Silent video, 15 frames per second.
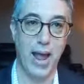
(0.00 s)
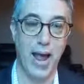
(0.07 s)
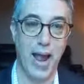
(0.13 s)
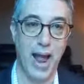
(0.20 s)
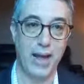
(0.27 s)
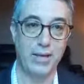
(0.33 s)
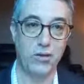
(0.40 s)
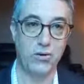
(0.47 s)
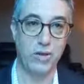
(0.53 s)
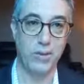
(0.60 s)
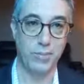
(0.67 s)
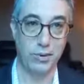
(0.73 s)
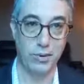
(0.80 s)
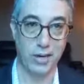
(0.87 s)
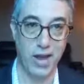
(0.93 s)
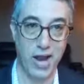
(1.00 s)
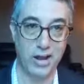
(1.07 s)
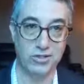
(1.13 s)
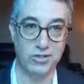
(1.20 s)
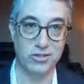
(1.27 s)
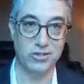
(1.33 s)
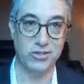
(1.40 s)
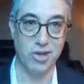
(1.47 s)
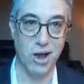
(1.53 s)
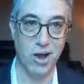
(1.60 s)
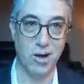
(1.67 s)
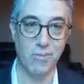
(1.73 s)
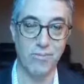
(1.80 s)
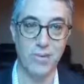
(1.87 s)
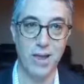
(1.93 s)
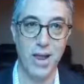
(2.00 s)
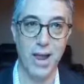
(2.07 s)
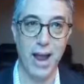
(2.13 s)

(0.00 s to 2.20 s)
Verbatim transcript: and your communication style.